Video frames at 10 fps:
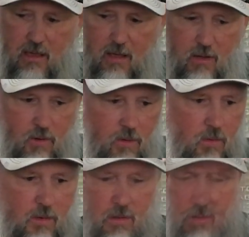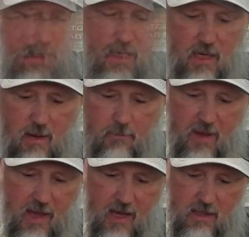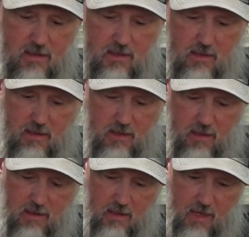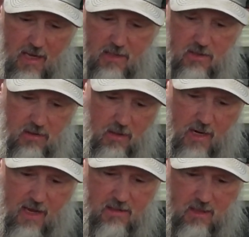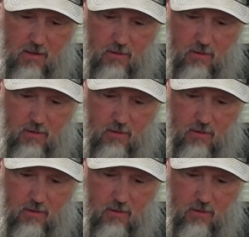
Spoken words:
hole, the Knipex in the next to the last